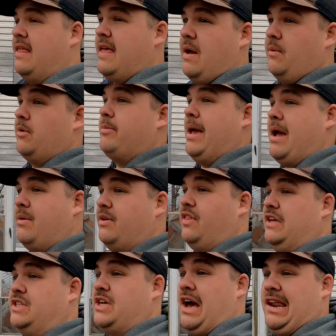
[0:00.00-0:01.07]
Now that we're back
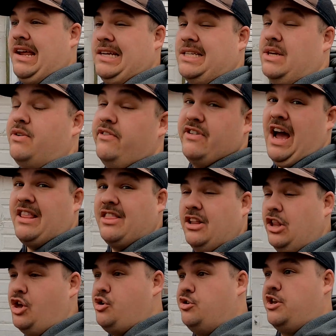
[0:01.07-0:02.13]
with the sawdust and we've got
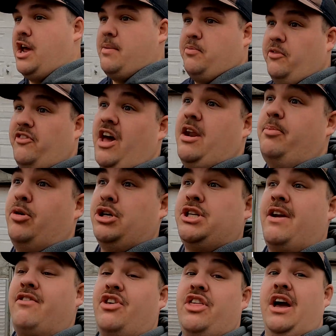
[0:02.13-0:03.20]
the load dumped, we've got to
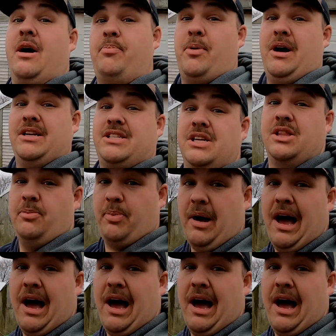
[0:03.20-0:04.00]
push everything up onto the